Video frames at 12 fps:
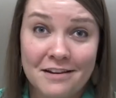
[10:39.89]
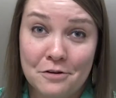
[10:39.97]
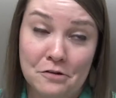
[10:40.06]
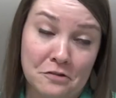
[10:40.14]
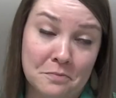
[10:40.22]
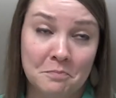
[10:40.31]
You
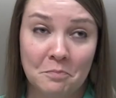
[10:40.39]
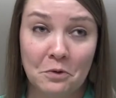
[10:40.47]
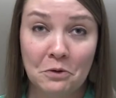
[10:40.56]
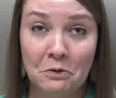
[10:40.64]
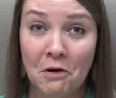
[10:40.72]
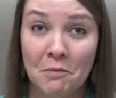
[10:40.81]
just
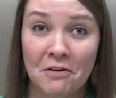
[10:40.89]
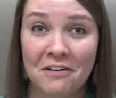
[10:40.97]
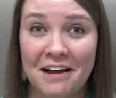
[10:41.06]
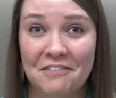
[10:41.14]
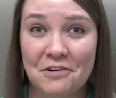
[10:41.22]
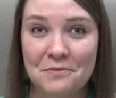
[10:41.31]
look normal
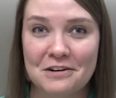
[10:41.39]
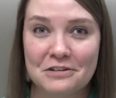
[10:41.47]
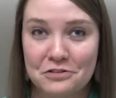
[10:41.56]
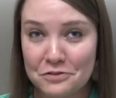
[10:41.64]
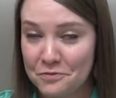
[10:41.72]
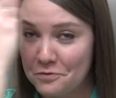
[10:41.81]
afterwards.
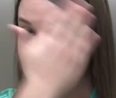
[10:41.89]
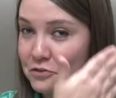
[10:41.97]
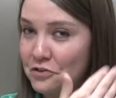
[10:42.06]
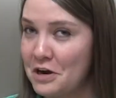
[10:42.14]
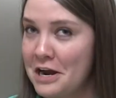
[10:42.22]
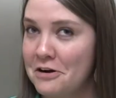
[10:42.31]
You just
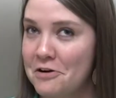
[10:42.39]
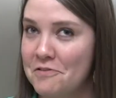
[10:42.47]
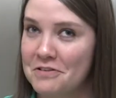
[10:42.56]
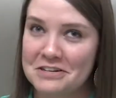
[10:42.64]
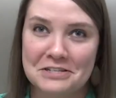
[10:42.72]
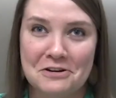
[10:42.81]
fold your hair
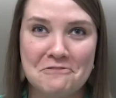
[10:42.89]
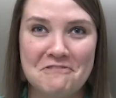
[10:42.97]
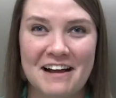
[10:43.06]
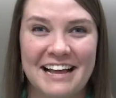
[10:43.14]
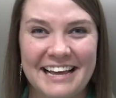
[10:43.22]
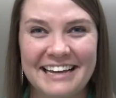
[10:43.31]
over a certain
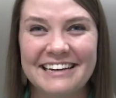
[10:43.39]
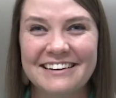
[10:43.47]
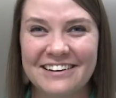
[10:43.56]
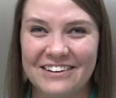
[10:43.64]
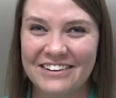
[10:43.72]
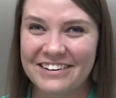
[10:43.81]
way and
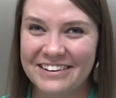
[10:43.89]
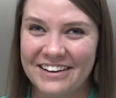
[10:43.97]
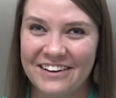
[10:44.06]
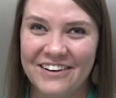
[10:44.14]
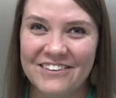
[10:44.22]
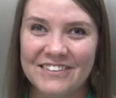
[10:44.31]
you're good to
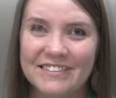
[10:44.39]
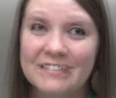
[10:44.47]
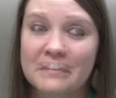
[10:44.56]
go.